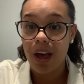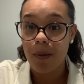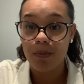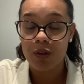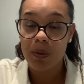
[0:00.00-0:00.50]

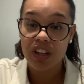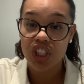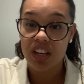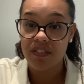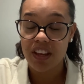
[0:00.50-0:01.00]
especially
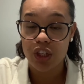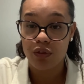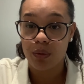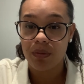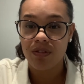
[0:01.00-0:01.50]
if they
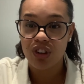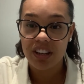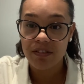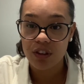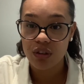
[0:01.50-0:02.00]
suffer with
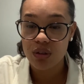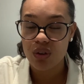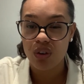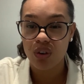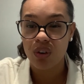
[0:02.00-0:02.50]
reflux
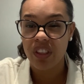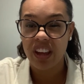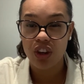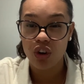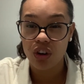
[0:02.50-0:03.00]
or they're
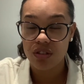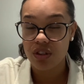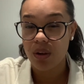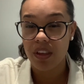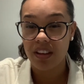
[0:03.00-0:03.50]
young and
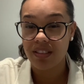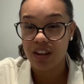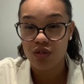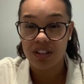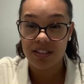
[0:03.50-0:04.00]
so they
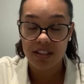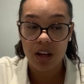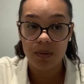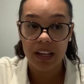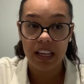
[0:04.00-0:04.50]
drink
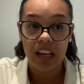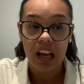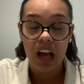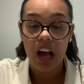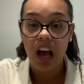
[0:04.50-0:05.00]
slowly.
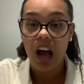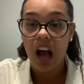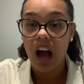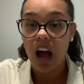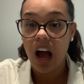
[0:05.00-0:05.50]

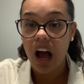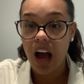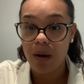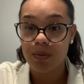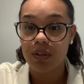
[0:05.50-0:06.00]

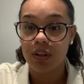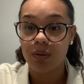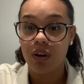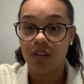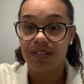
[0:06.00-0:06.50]
Absolute
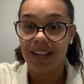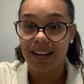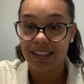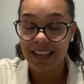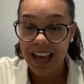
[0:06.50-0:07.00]
godsend
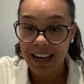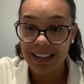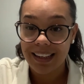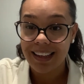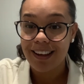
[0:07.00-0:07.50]
again.
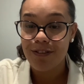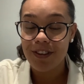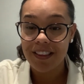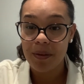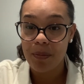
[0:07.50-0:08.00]

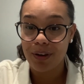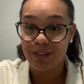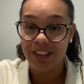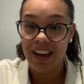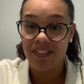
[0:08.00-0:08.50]
Feed them both
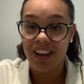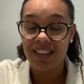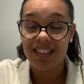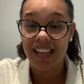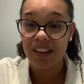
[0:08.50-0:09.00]
together,
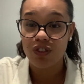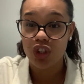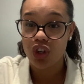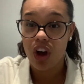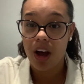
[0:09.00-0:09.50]
saves you
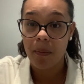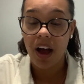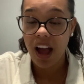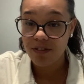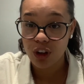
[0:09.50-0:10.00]
time. I
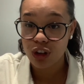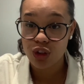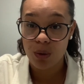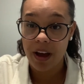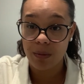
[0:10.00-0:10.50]
haven't got
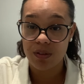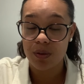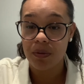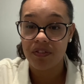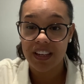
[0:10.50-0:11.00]
2 hours to
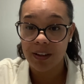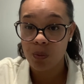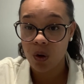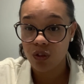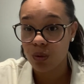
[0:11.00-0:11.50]
be feeding
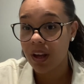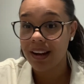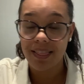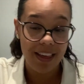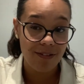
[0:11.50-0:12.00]
one twin,
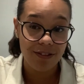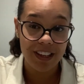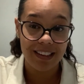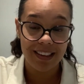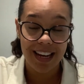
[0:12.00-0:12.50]
then
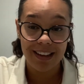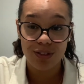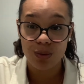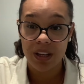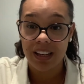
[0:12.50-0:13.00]
feeding the next
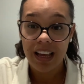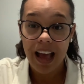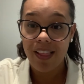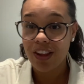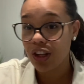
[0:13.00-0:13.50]
twin,
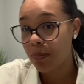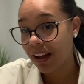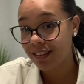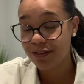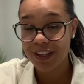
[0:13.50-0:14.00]
and then you're back
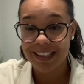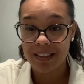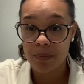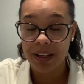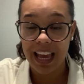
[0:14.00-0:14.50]
to feeding
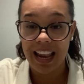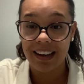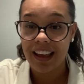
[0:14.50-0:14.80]
them again.